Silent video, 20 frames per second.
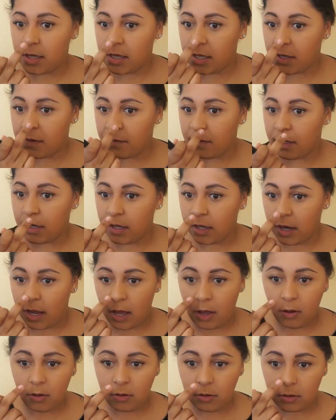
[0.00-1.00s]
even it
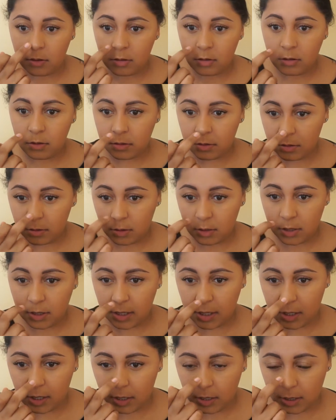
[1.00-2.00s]
out. And
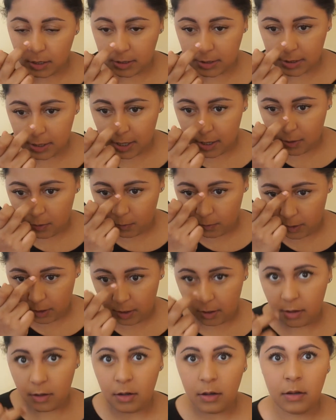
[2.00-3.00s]
then it looks kind of
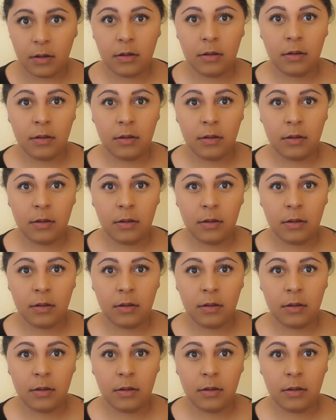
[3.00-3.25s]
weird.